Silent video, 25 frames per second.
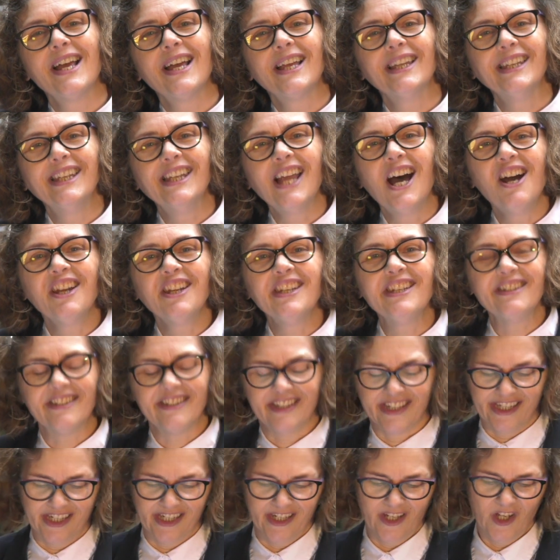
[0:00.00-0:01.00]

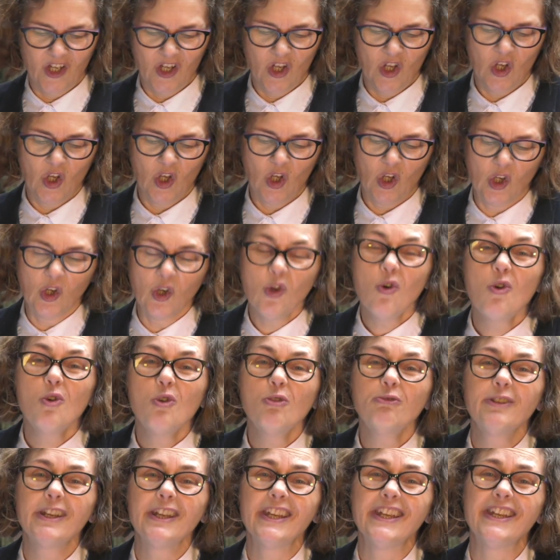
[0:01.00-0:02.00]
light,
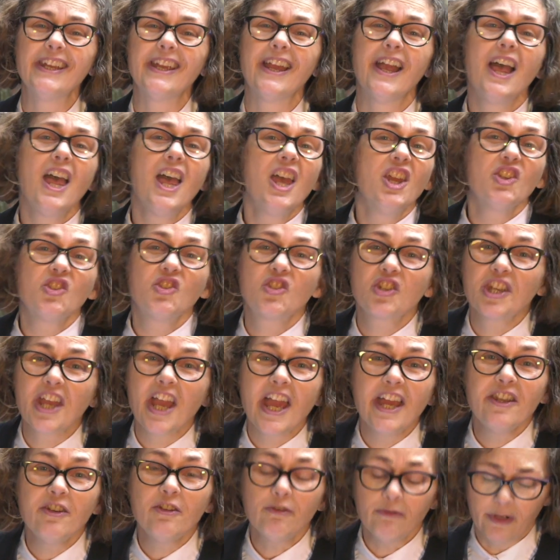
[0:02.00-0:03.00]
glory,
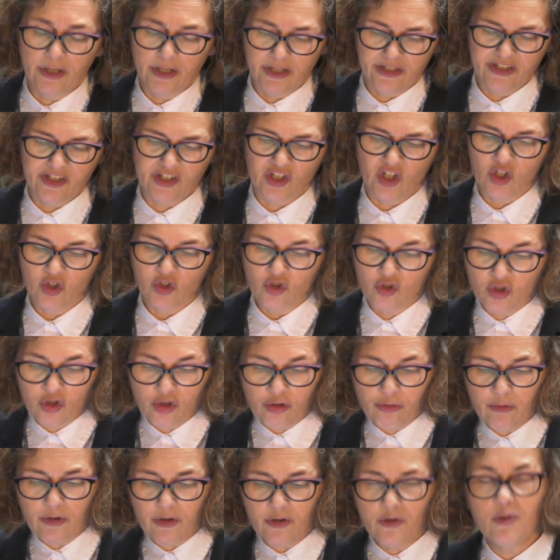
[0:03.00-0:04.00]
generous,
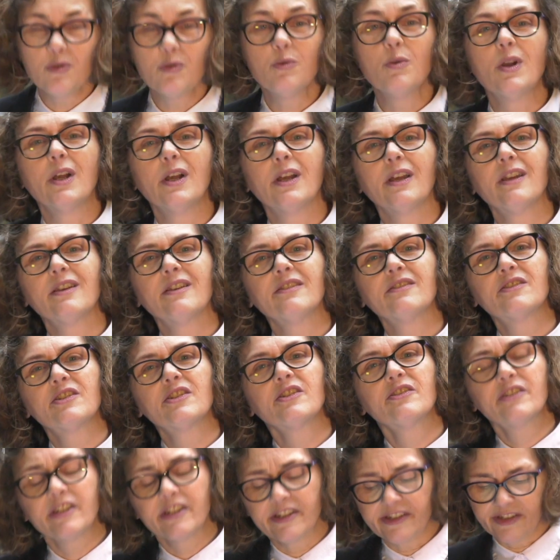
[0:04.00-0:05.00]
true,
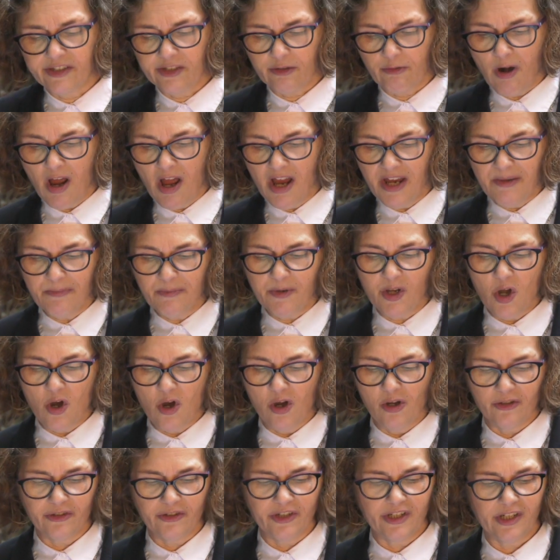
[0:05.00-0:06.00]
to describe
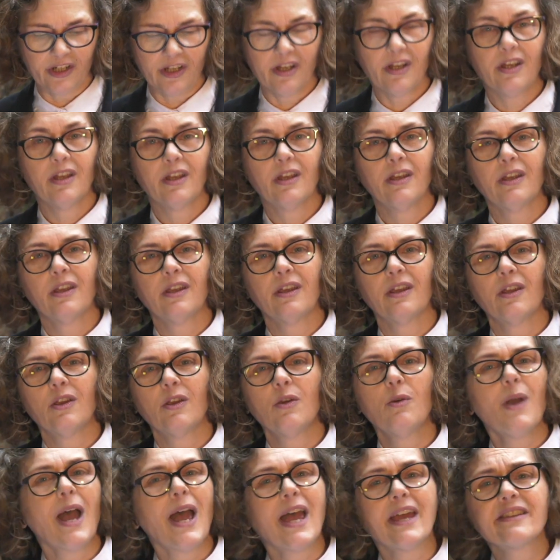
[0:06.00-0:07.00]
God,
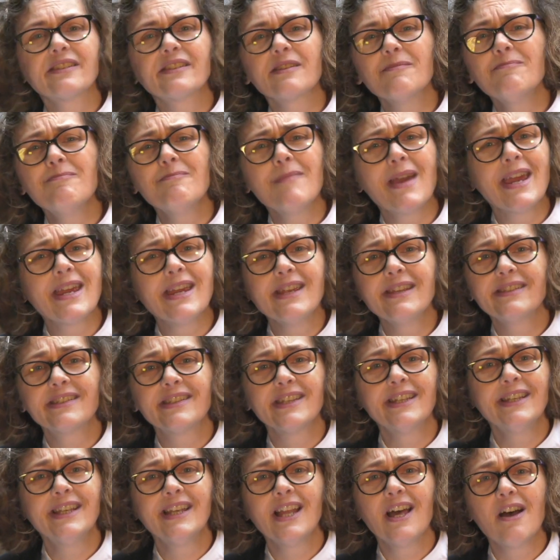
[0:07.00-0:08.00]
who has
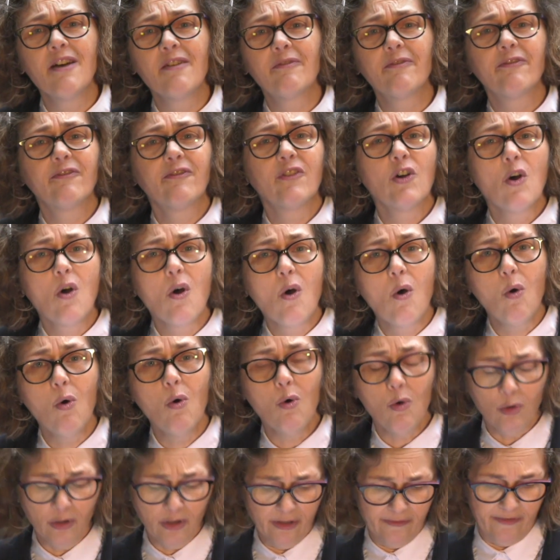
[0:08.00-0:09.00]
amazing love for
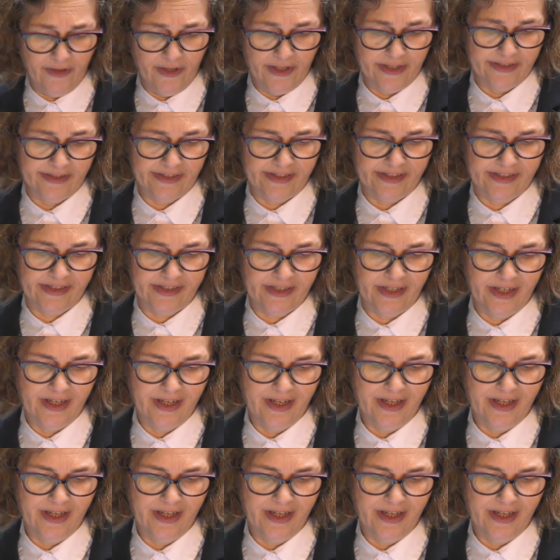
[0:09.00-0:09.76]
all of us.